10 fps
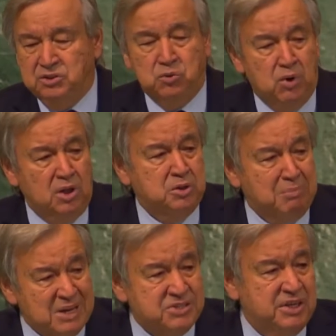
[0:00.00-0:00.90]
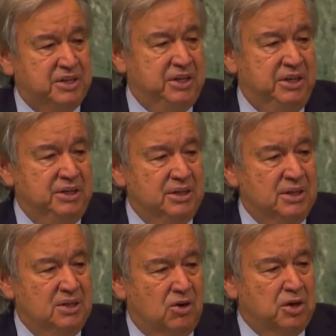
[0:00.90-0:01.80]
The world must agree
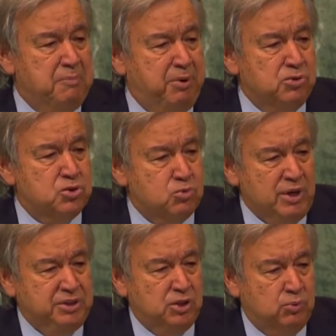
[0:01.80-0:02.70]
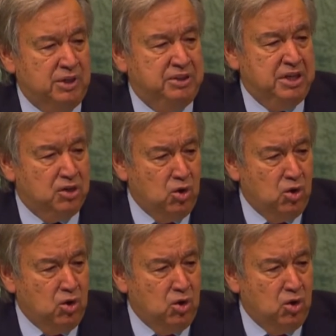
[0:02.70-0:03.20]
on a post-2020